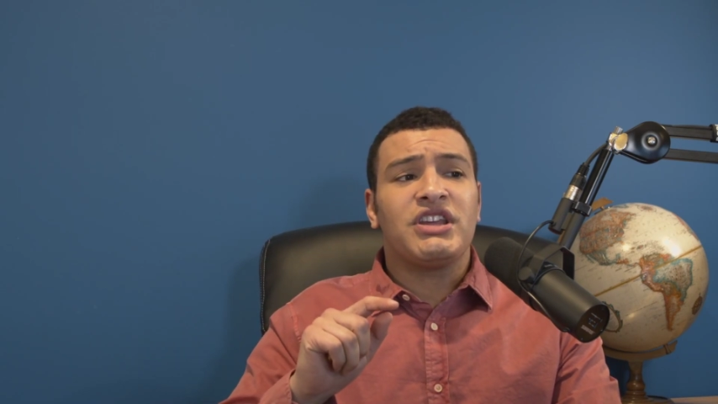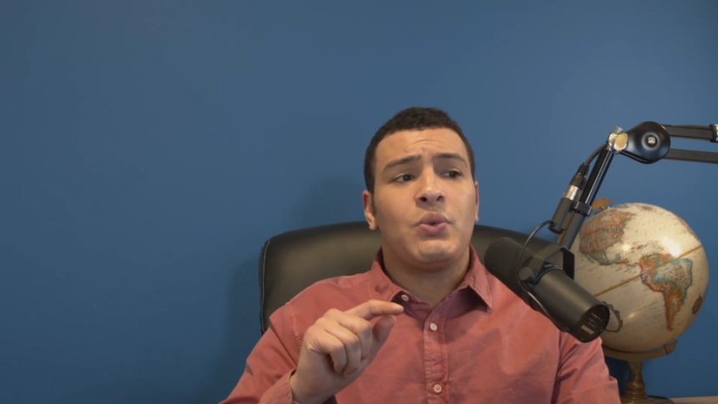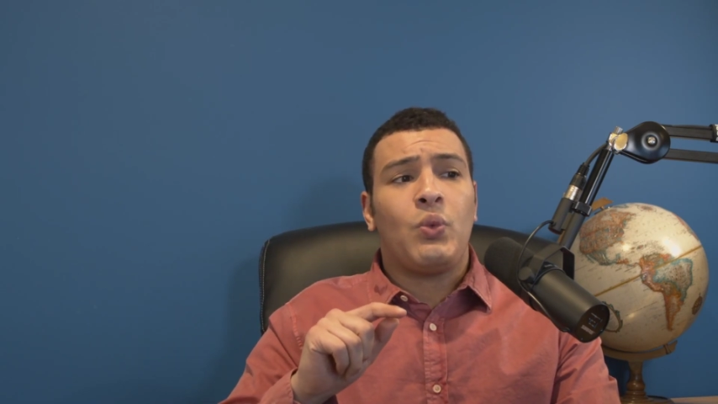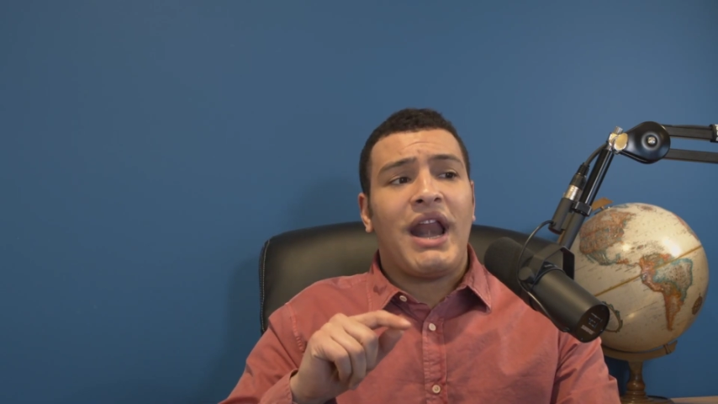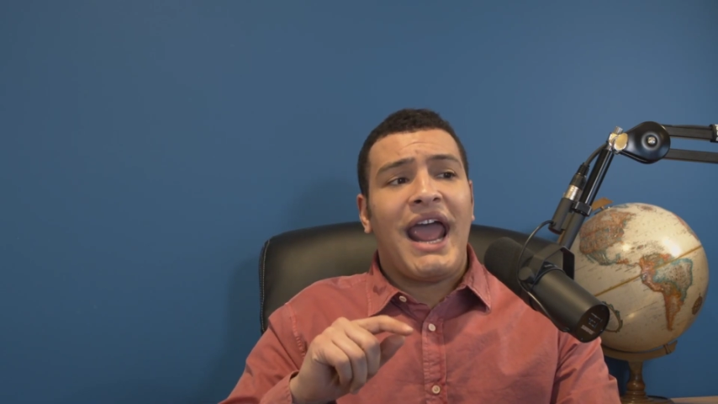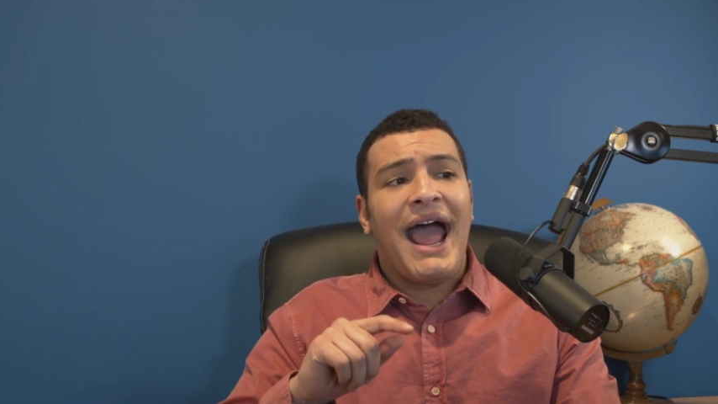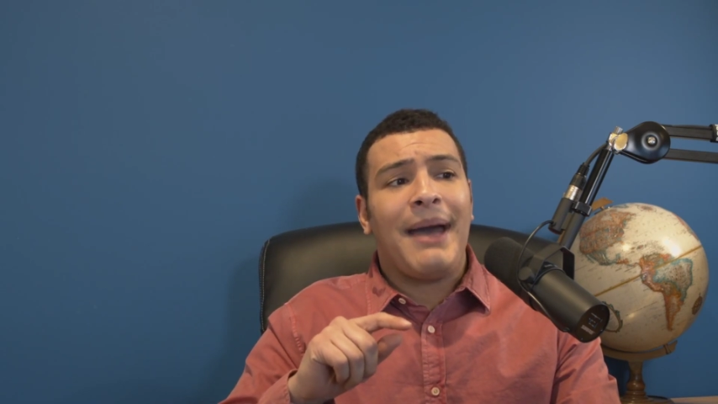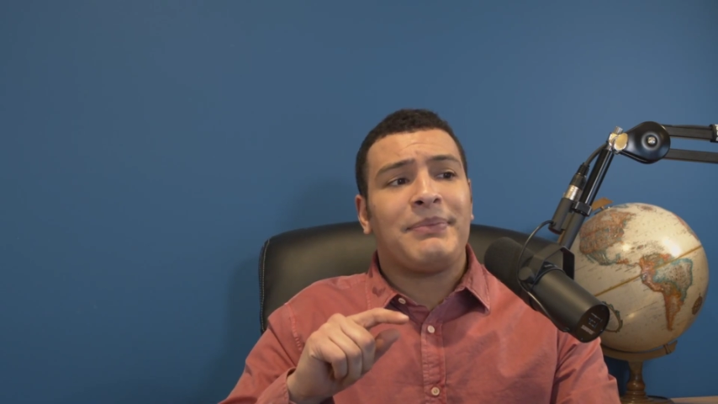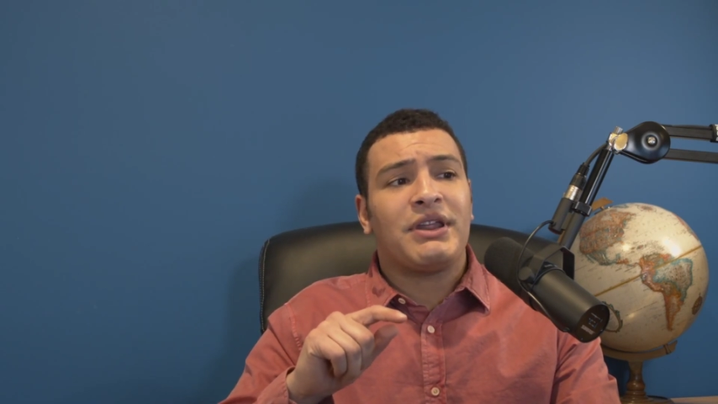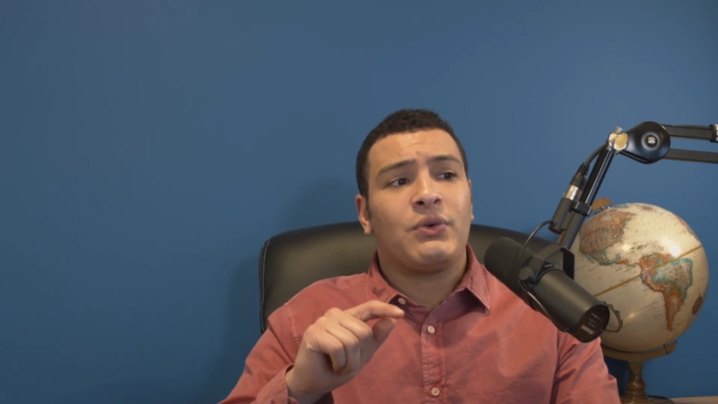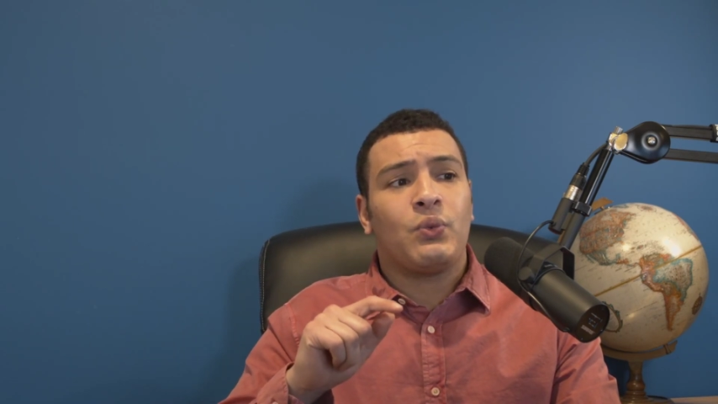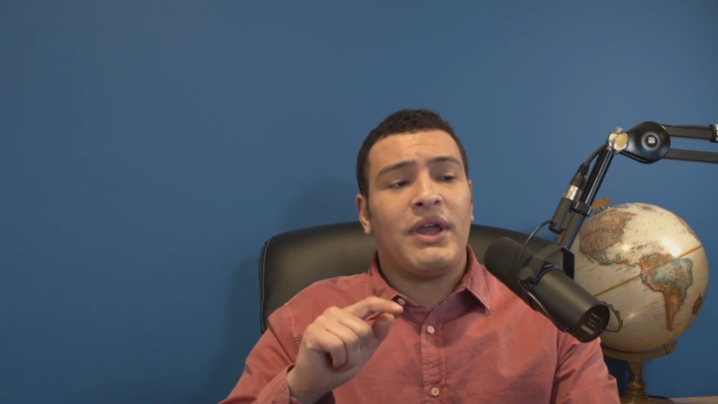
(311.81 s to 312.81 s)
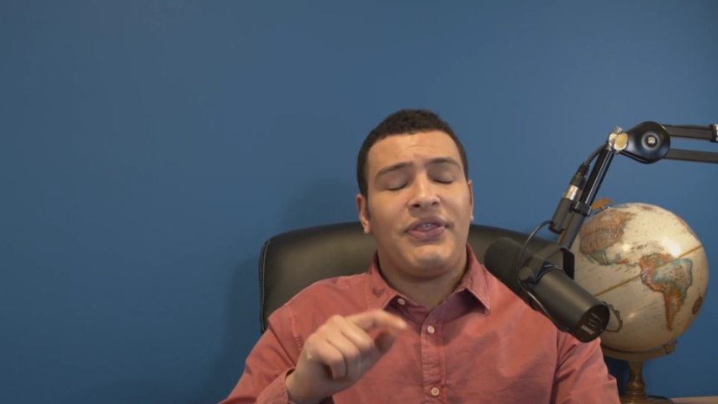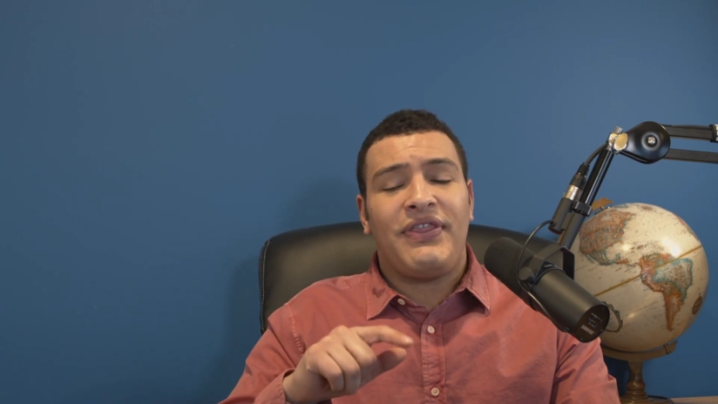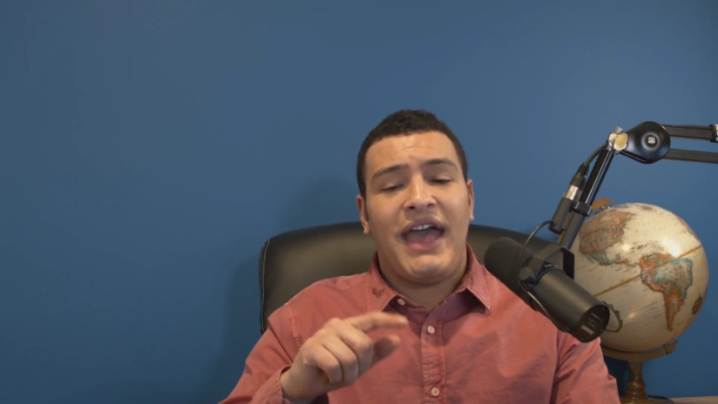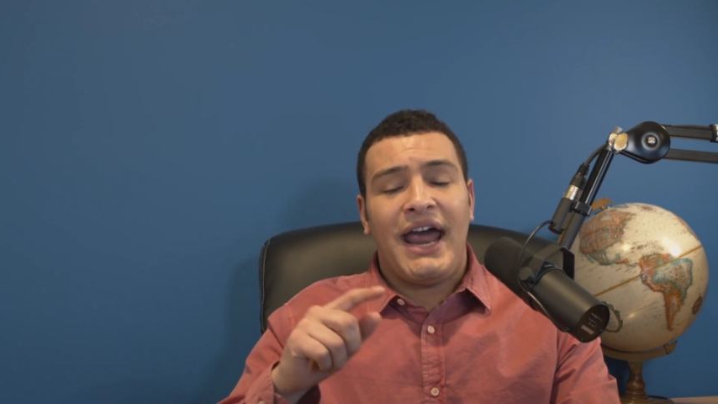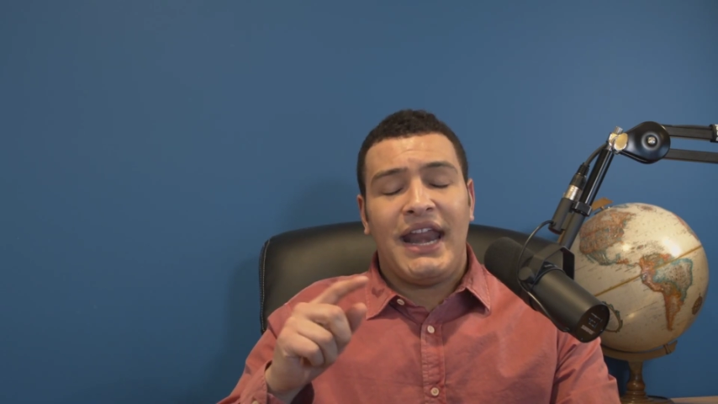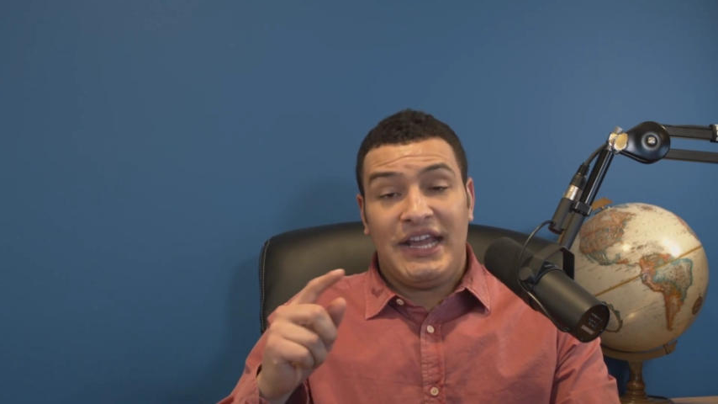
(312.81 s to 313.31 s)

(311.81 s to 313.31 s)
what happened with that